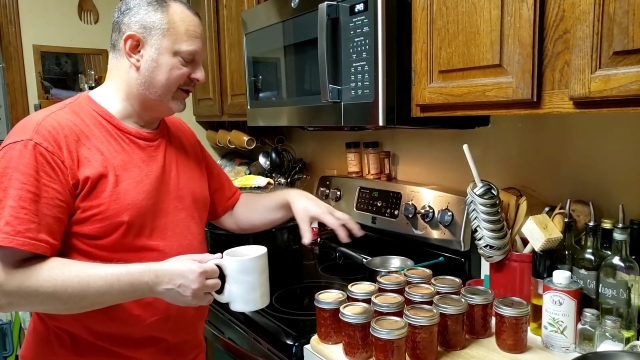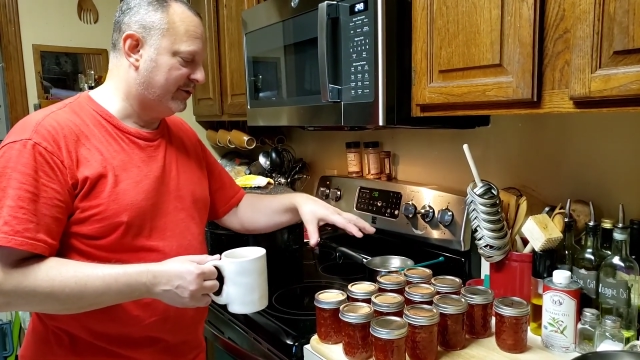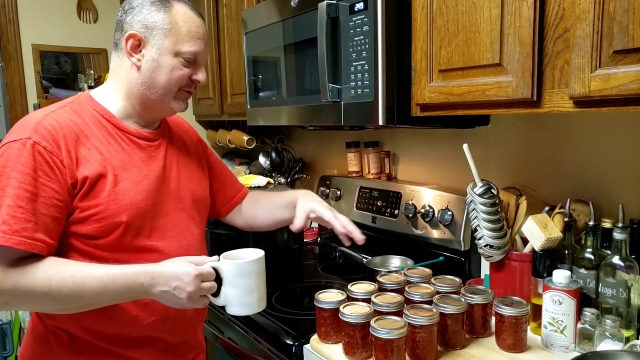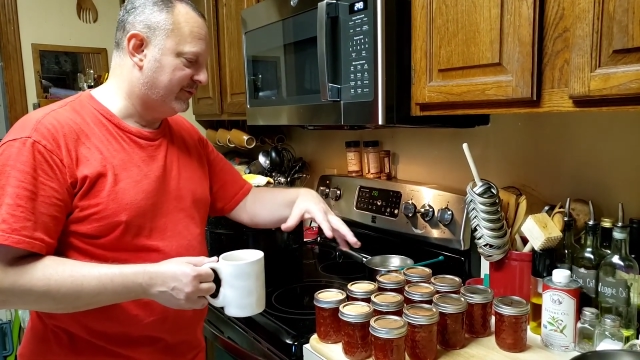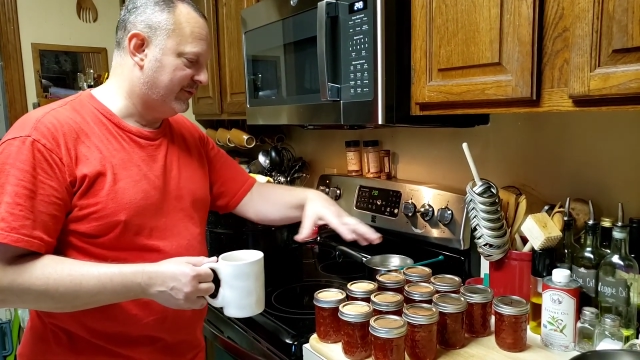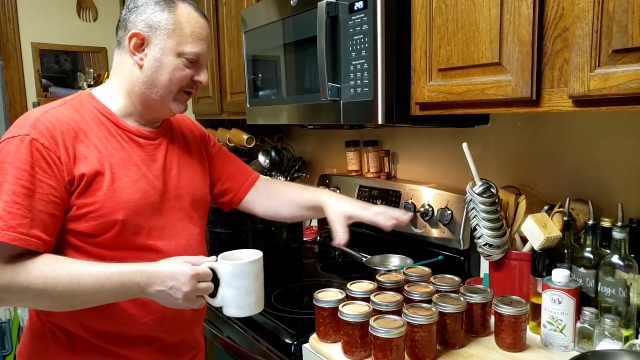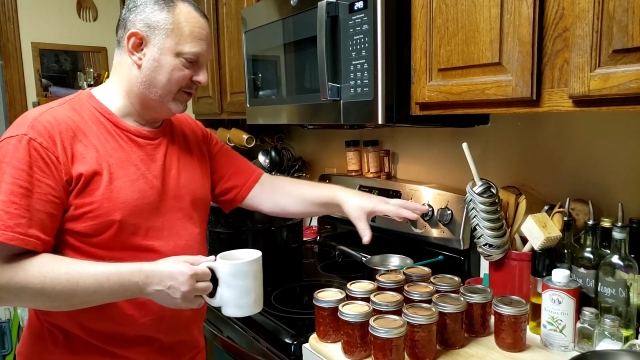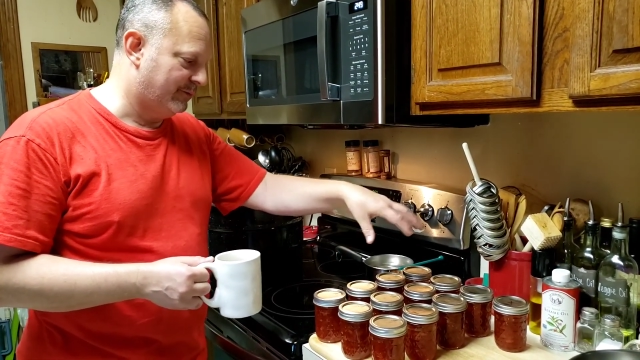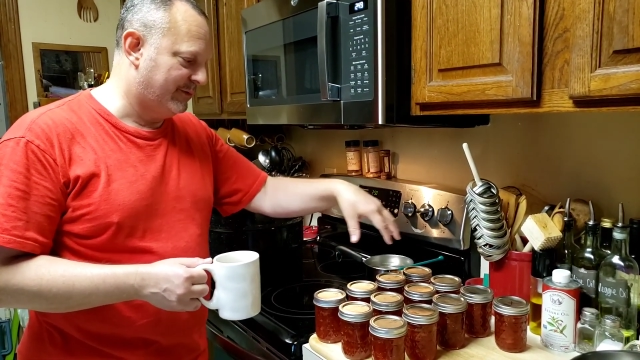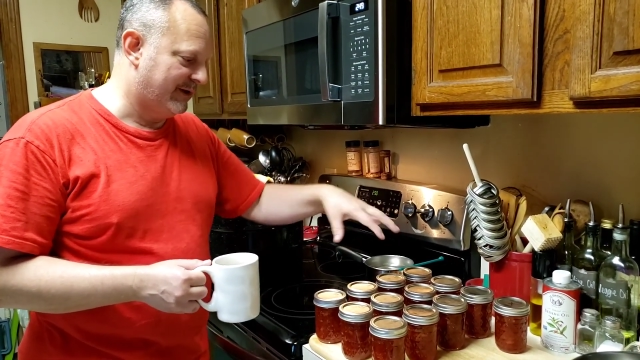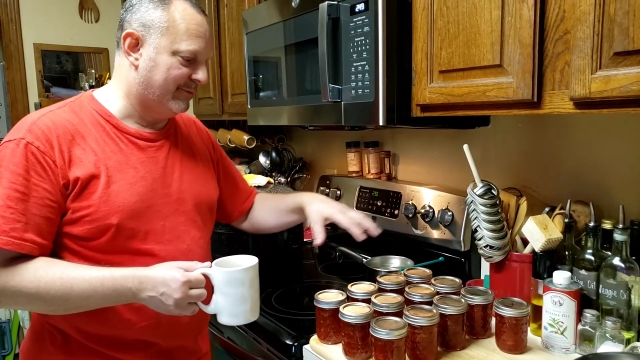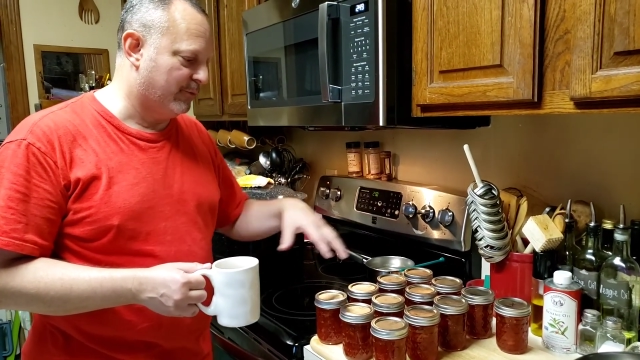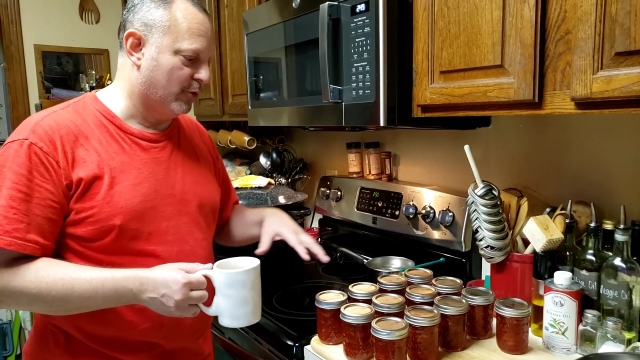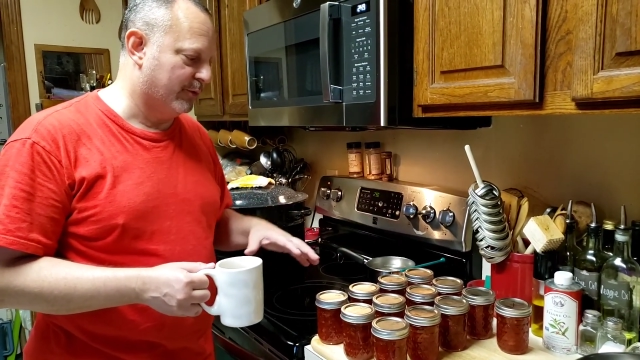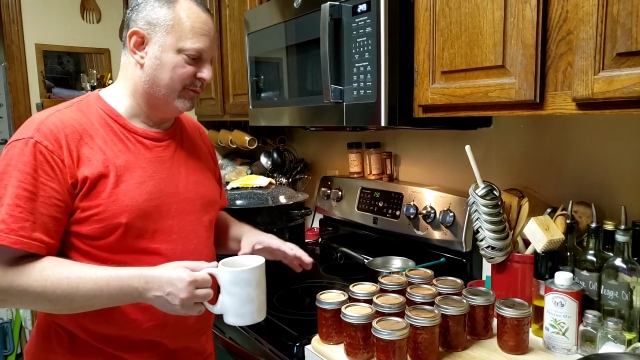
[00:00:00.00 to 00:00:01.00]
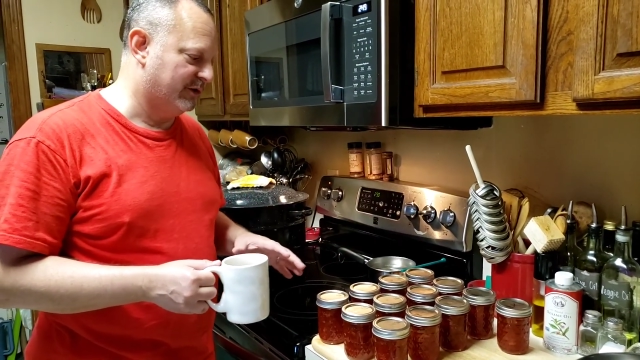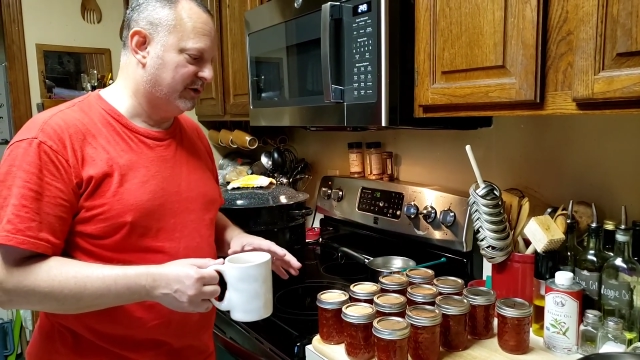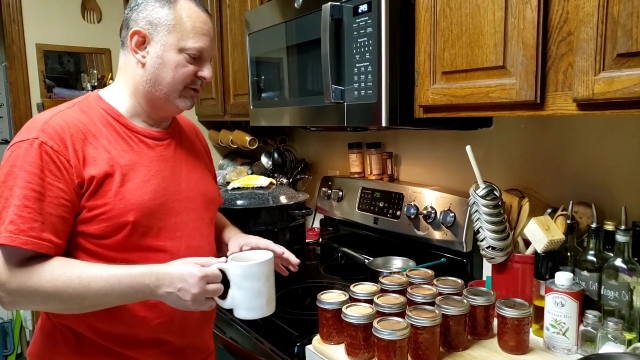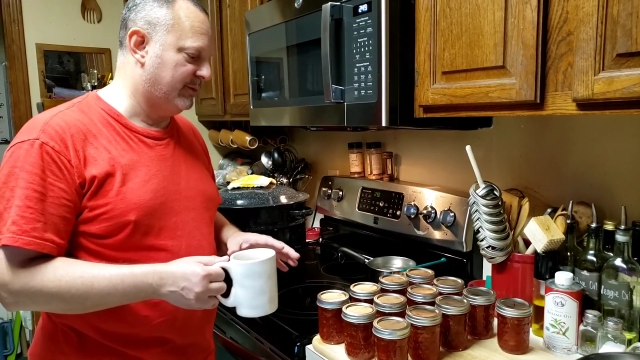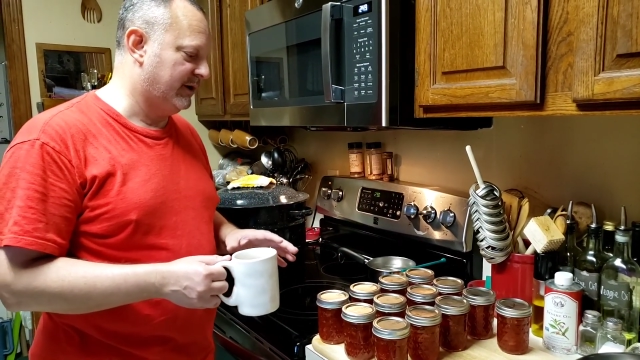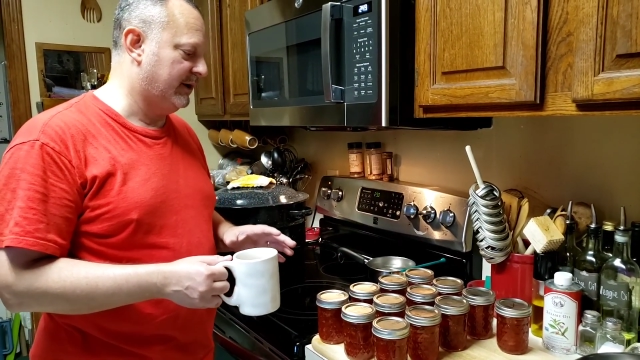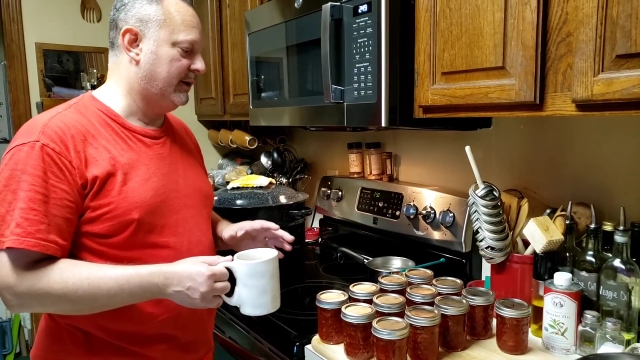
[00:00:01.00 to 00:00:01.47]
they'll deform a
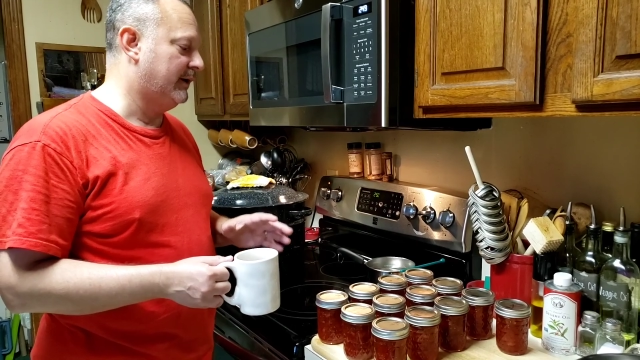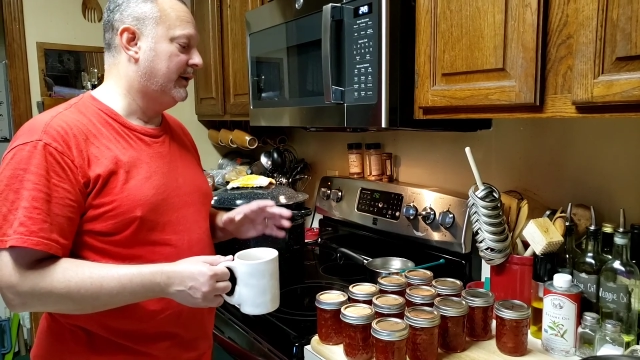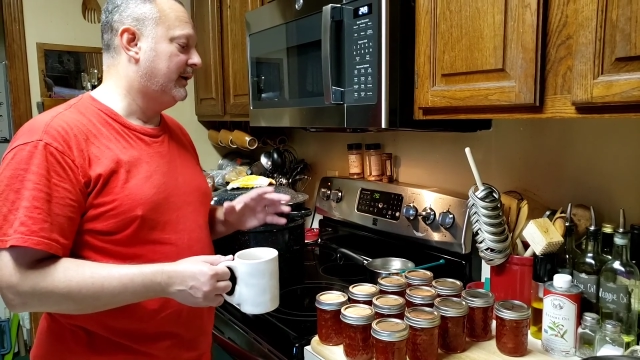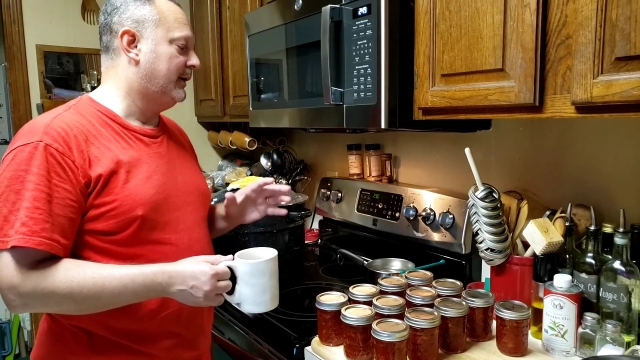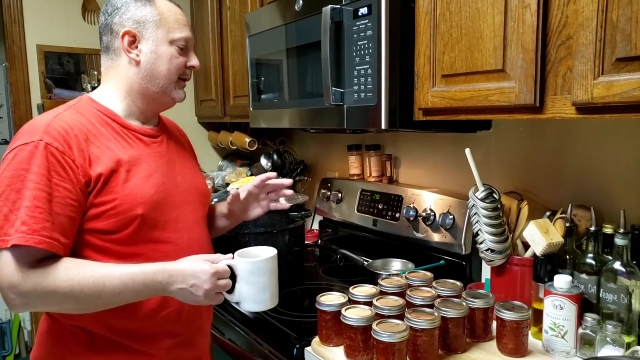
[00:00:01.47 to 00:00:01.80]
little bit